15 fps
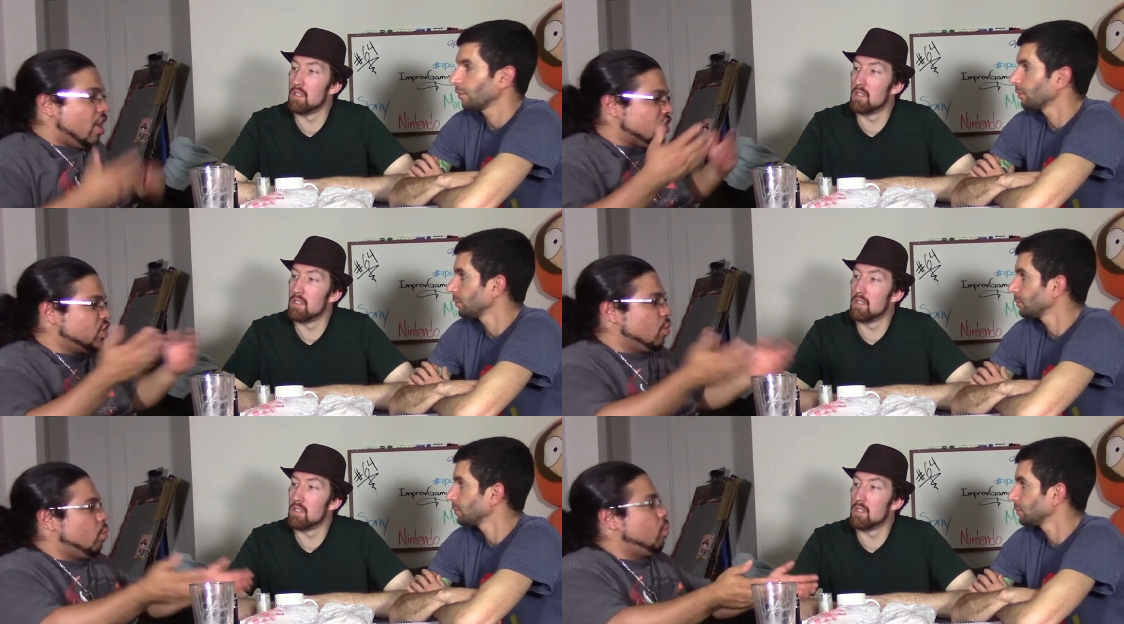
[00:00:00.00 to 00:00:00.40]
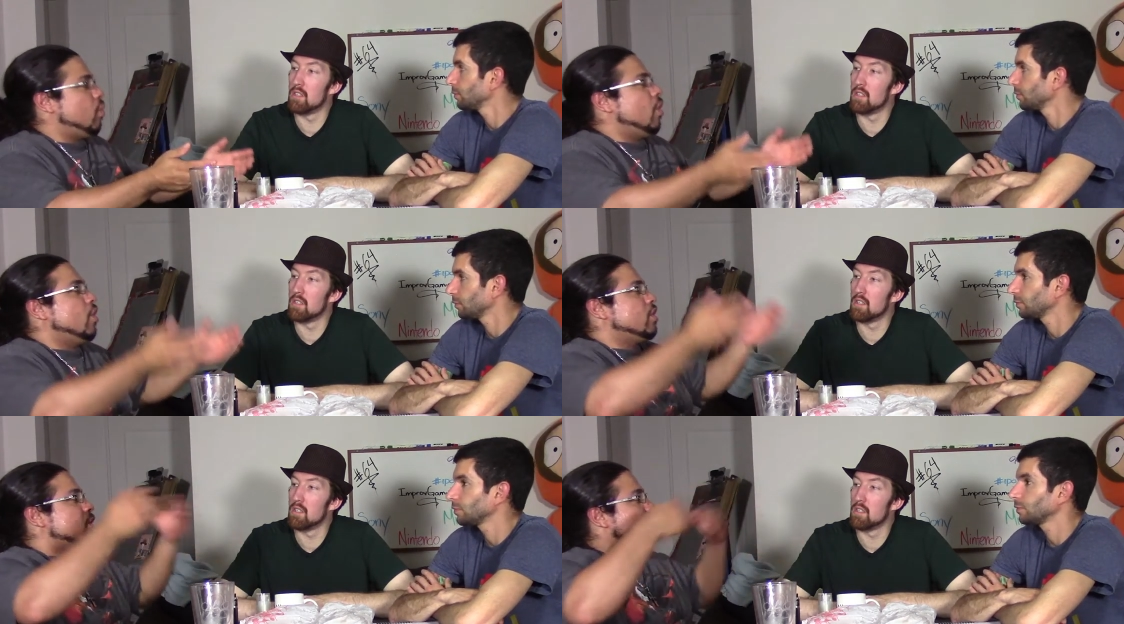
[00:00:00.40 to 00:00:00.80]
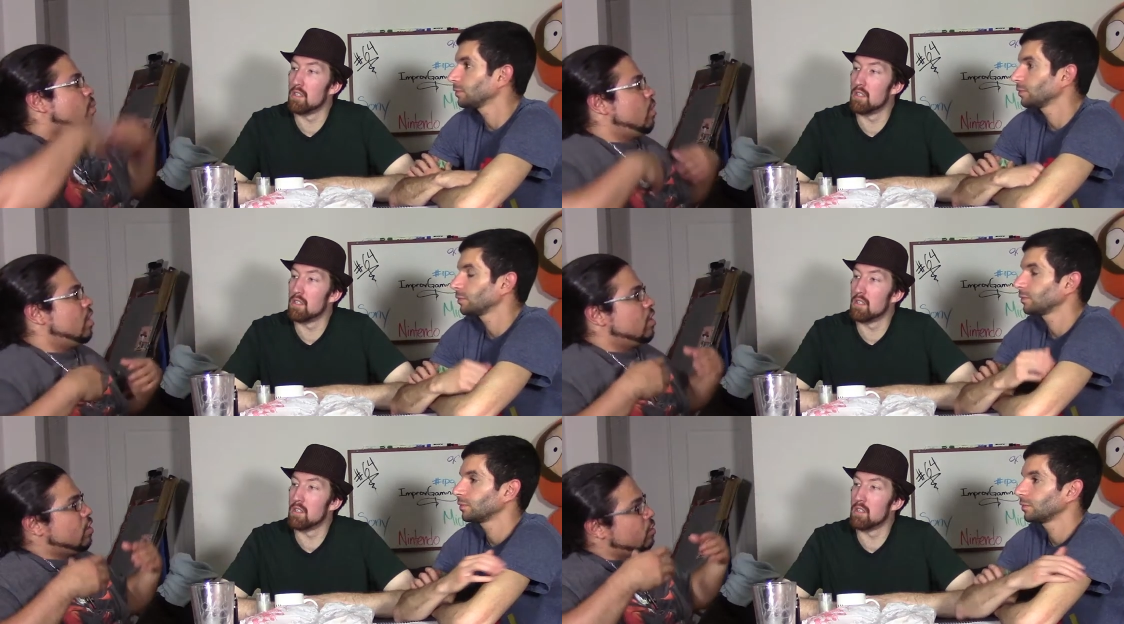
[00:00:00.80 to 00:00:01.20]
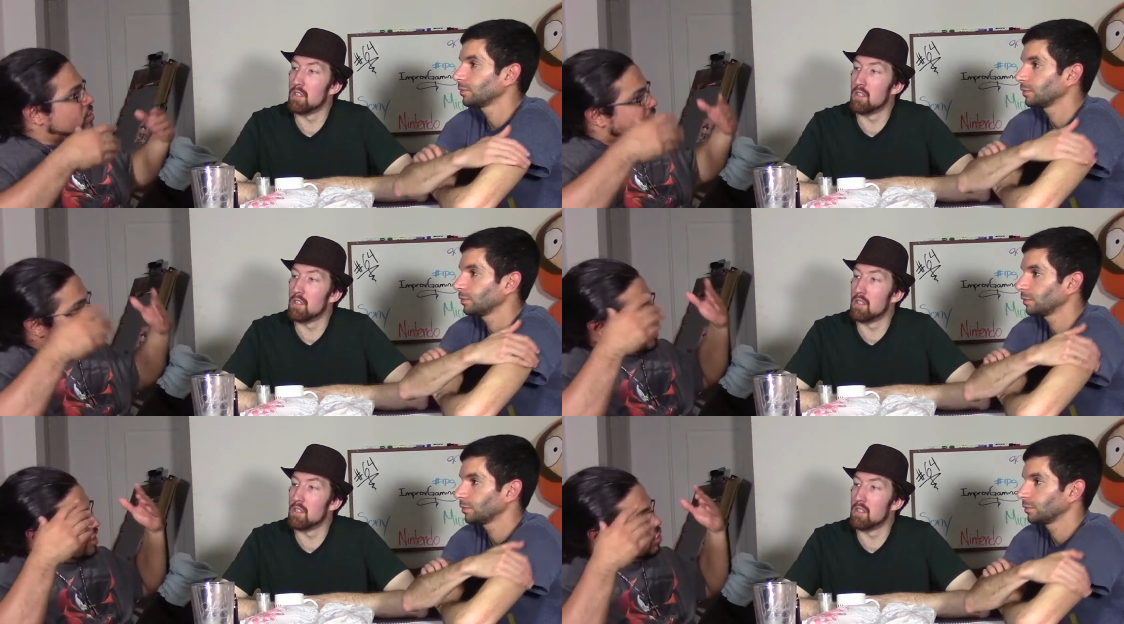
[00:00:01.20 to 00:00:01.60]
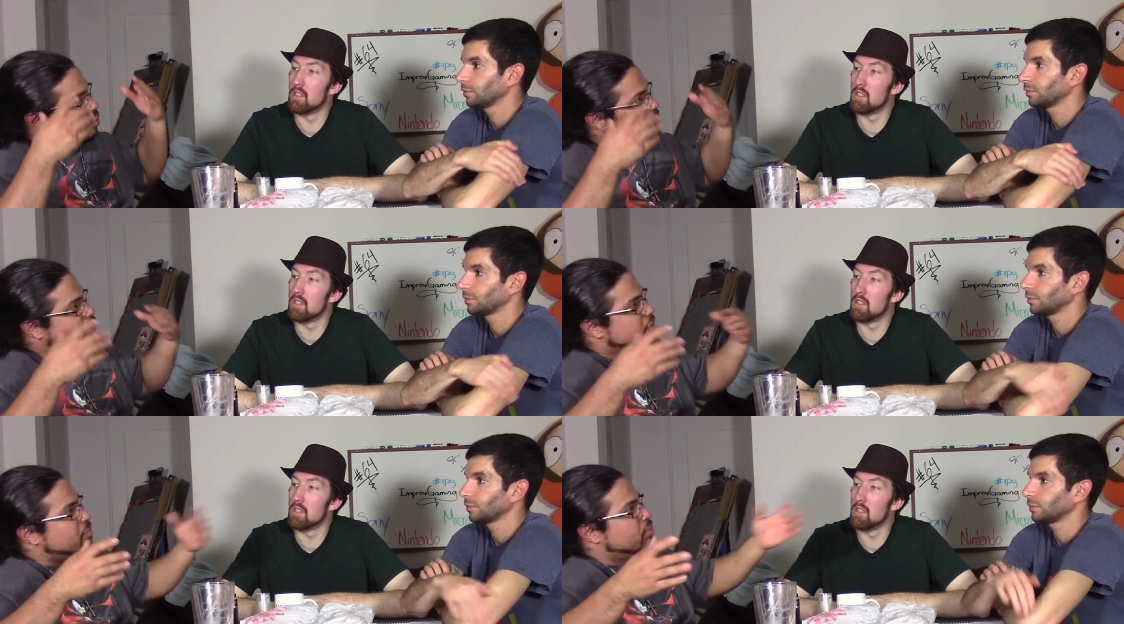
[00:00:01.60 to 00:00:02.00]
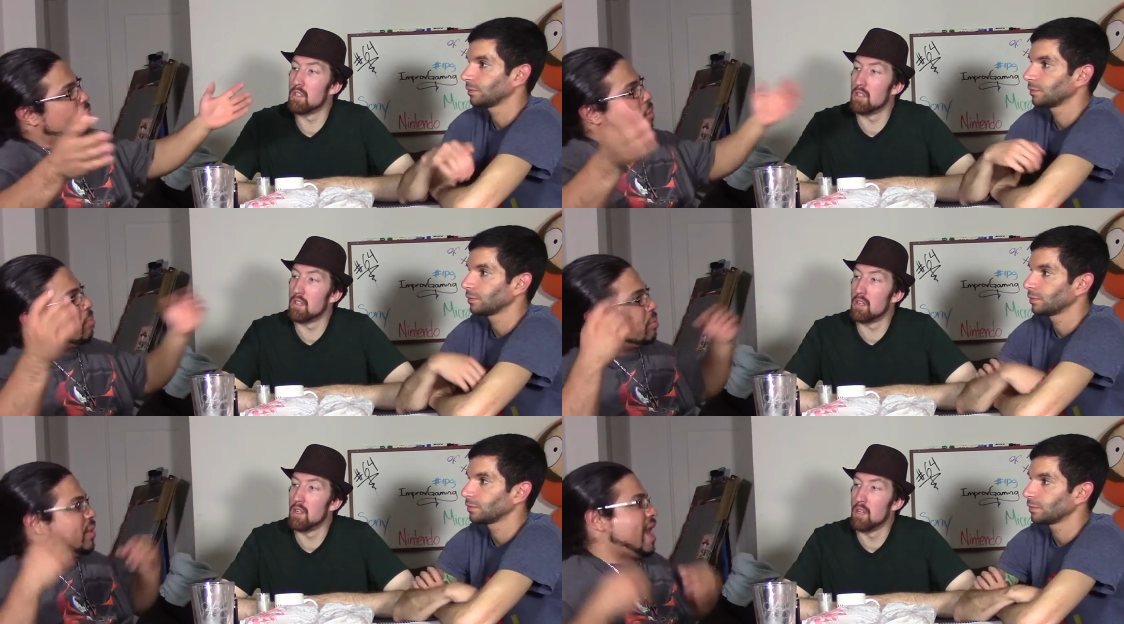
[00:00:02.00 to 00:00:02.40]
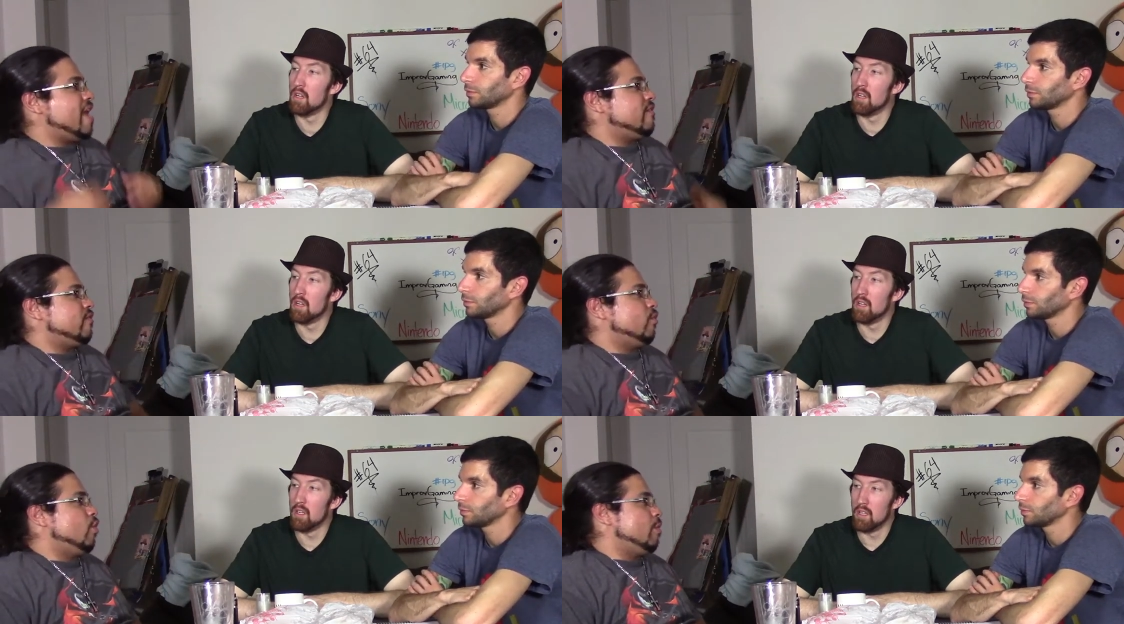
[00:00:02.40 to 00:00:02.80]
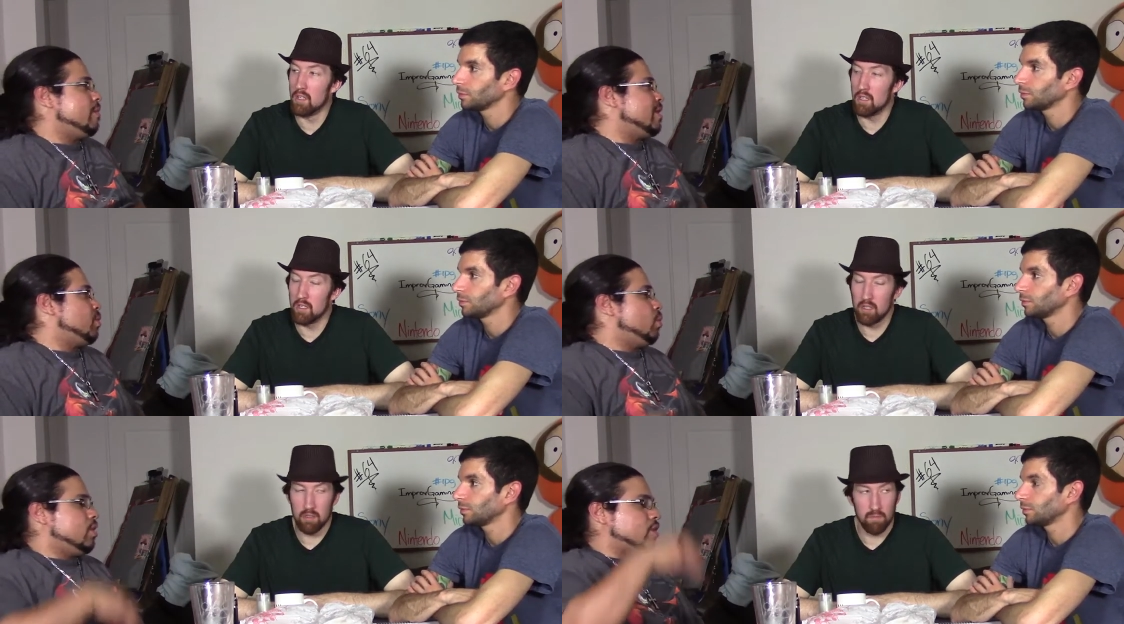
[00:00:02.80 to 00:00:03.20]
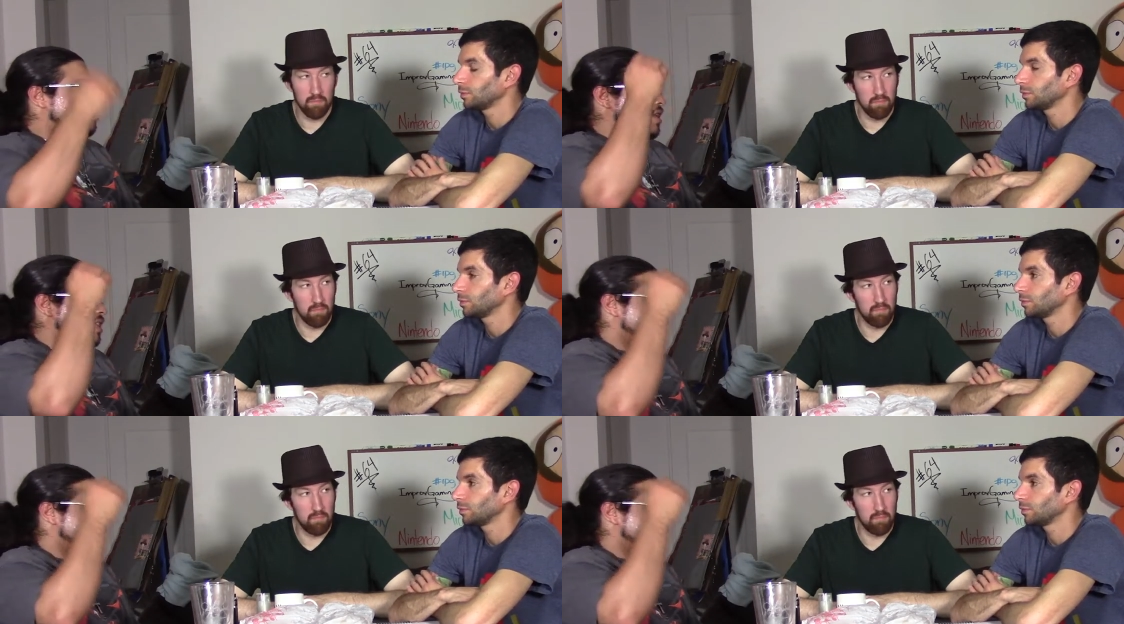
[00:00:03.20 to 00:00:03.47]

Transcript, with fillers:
Speaker 1: Underwater worlds, they let you explore platforming worlds,